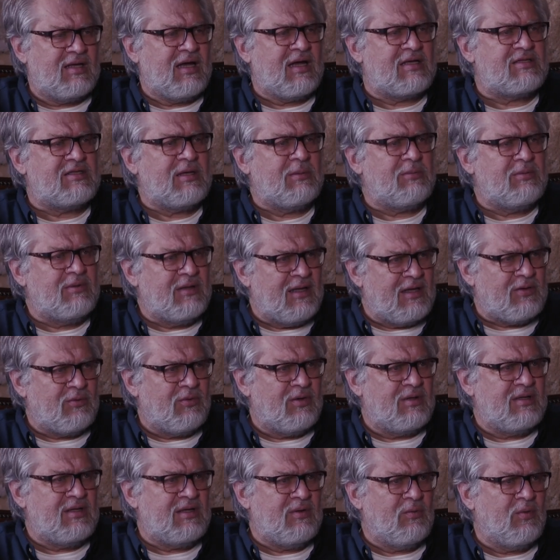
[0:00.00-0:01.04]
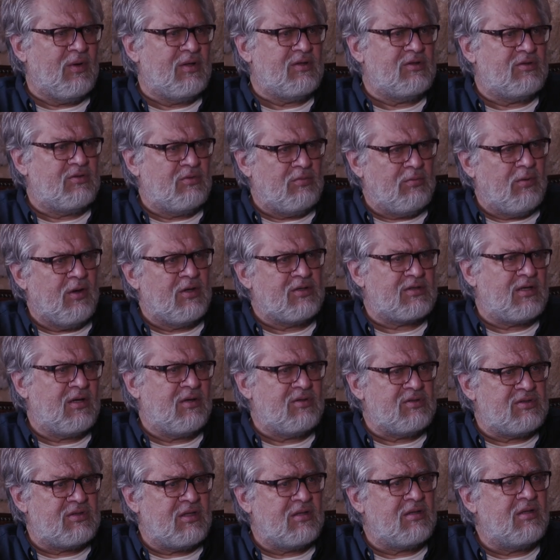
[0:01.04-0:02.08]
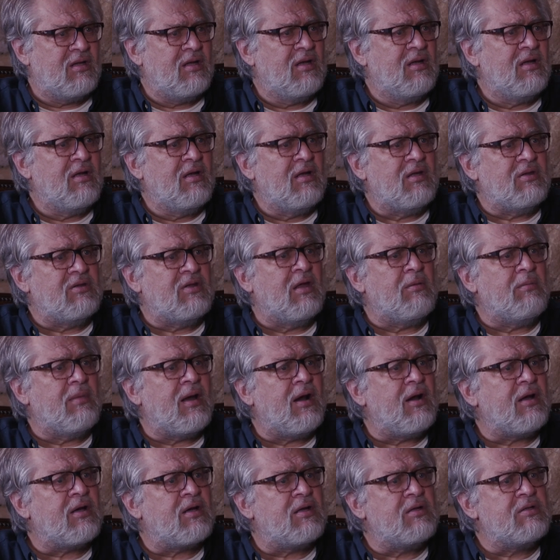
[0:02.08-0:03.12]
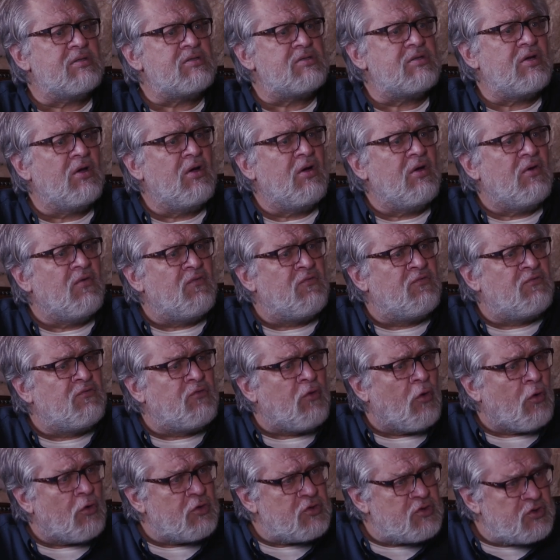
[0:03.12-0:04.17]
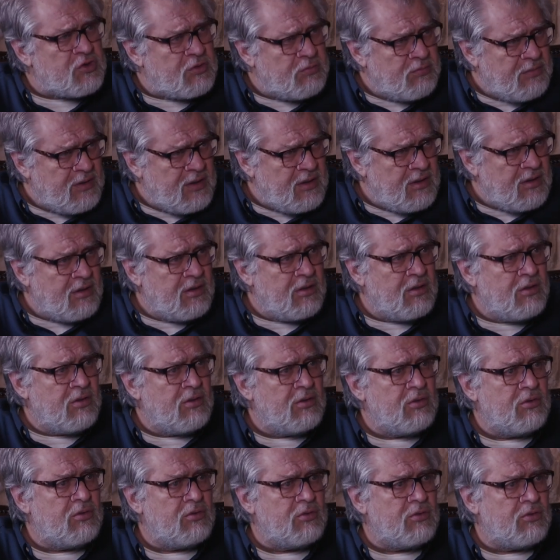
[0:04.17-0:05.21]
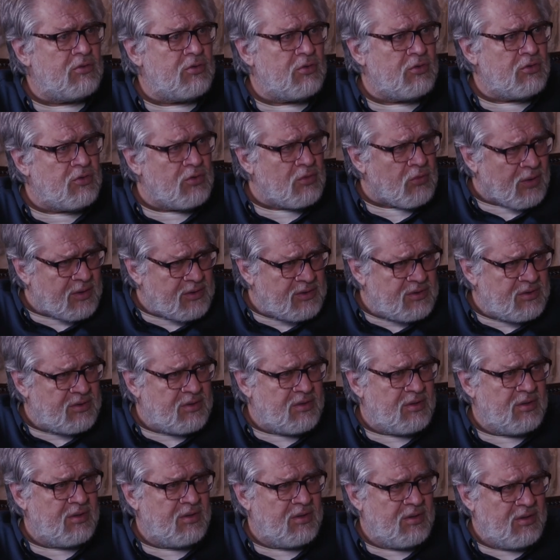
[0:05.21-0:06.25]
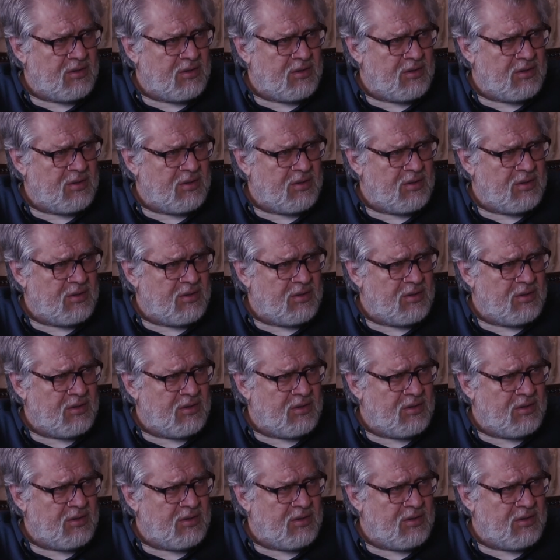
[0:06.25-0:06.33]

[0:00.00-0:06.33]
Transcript: except later on he went to Moscow and said, the Americans forced me to do it.